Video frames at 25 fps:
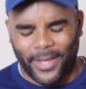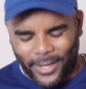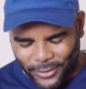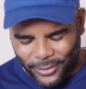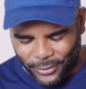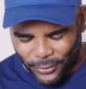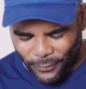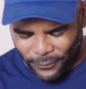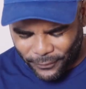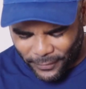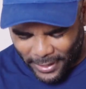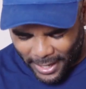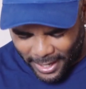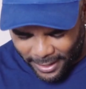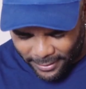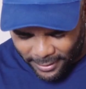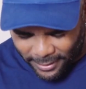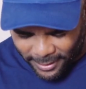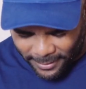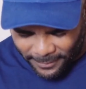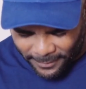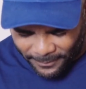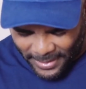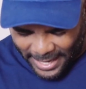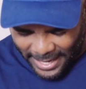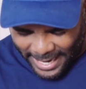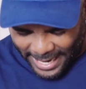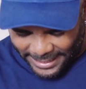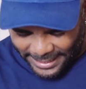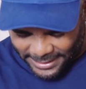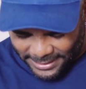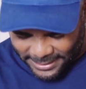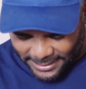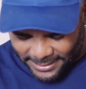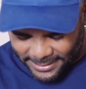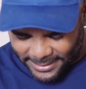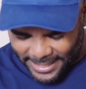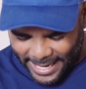So, Father, I
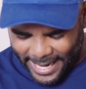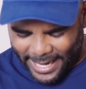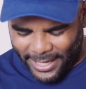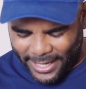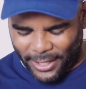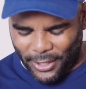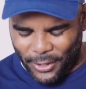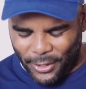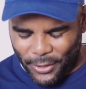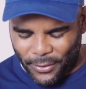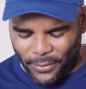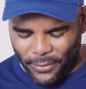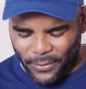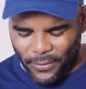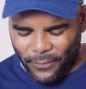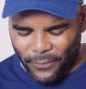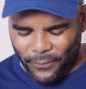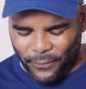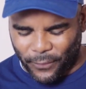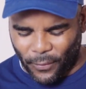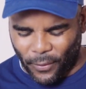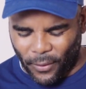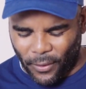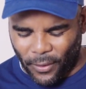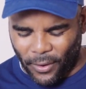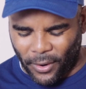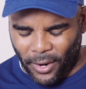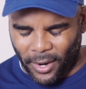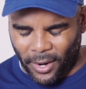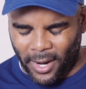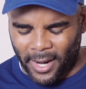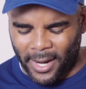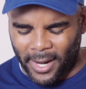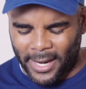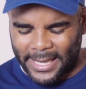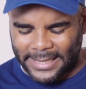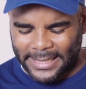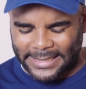just thank you
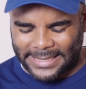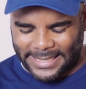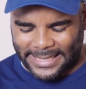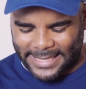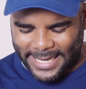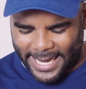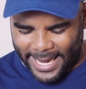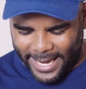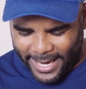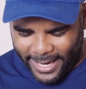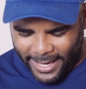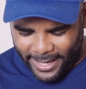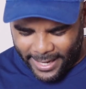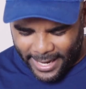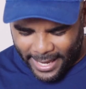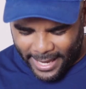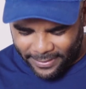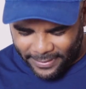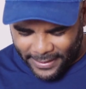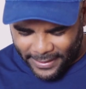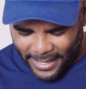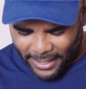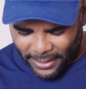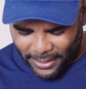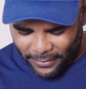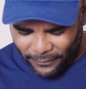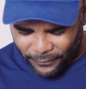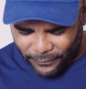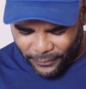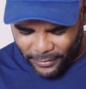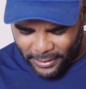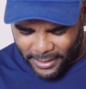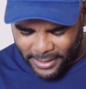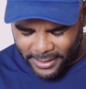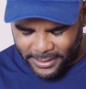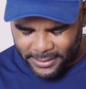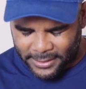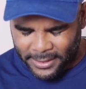for today. I thank you
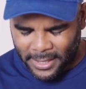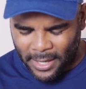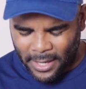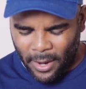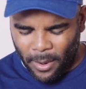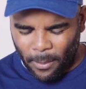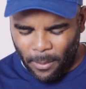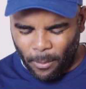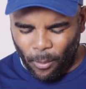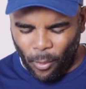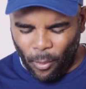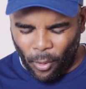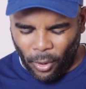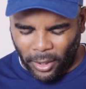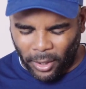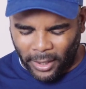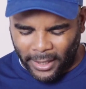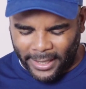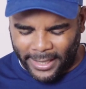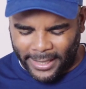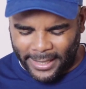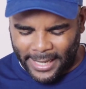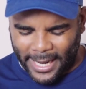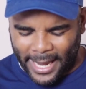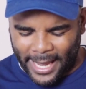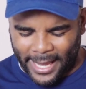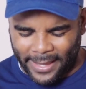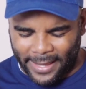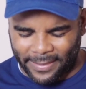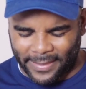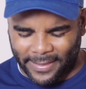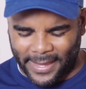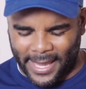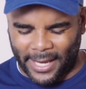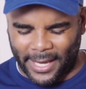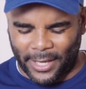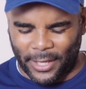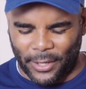for this morning. I
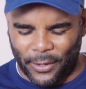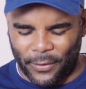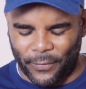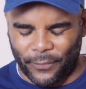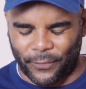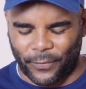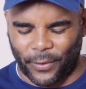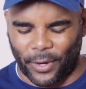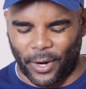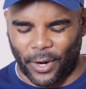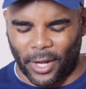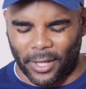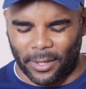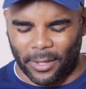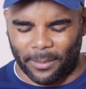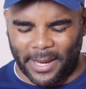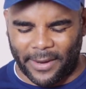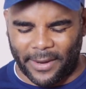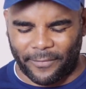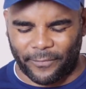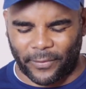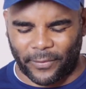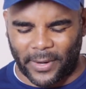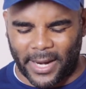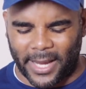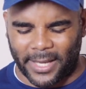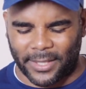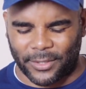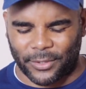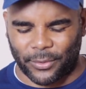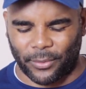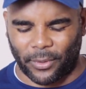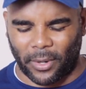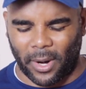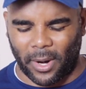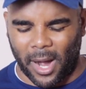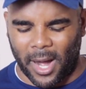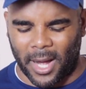thank you for all of my friends
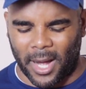who are